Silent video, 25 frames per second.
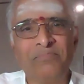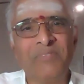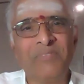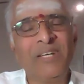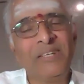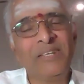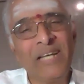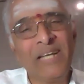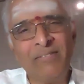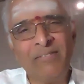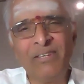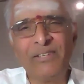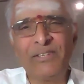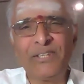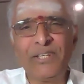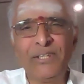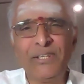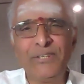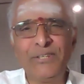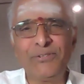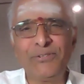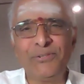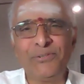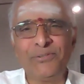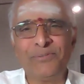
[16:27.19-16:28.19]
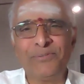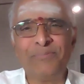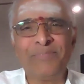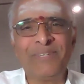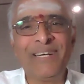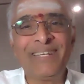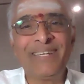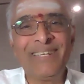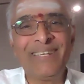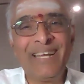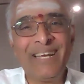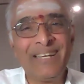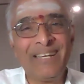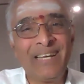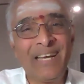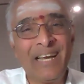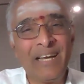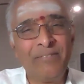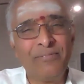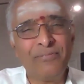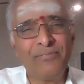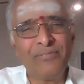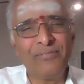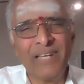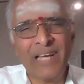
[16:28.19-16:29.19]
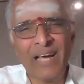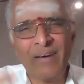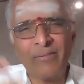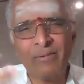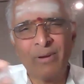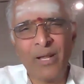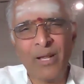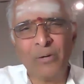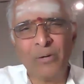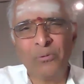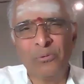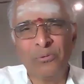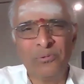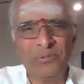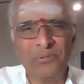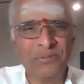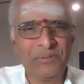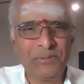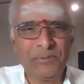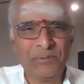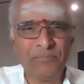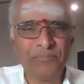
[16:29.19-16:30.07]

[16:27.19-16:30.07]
Because they will teach you because their life they have love.